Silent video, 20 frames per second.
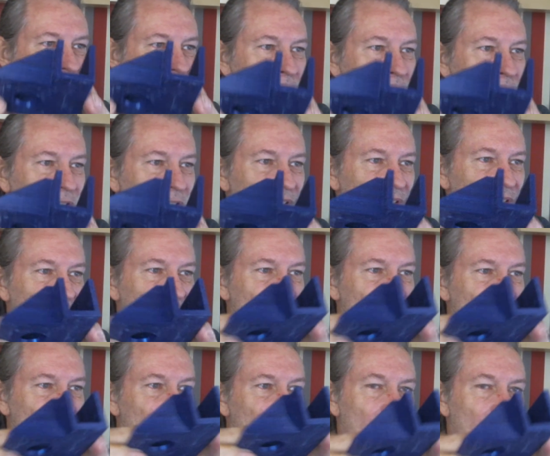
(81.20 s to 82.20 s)
almost
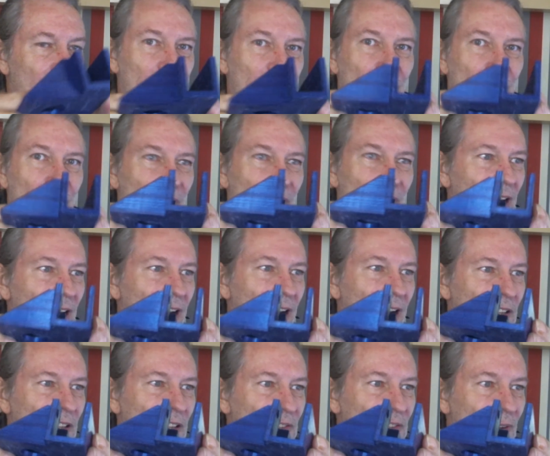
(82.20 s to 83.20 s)
see, if the
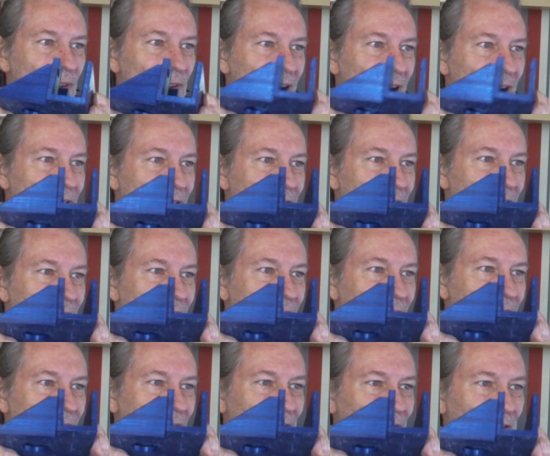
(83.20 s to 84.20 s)
light is right,
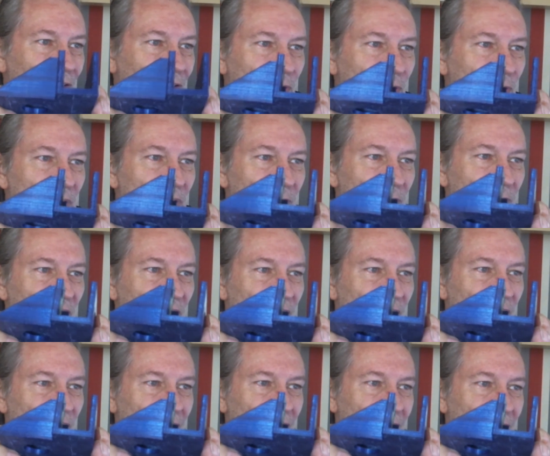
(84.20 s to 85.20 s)
a little bit
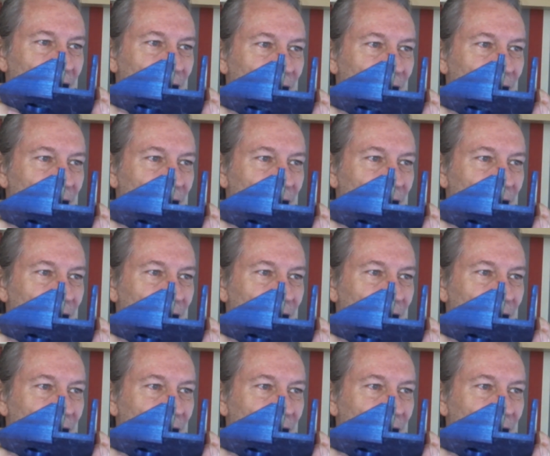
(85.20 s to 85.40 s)
metallic.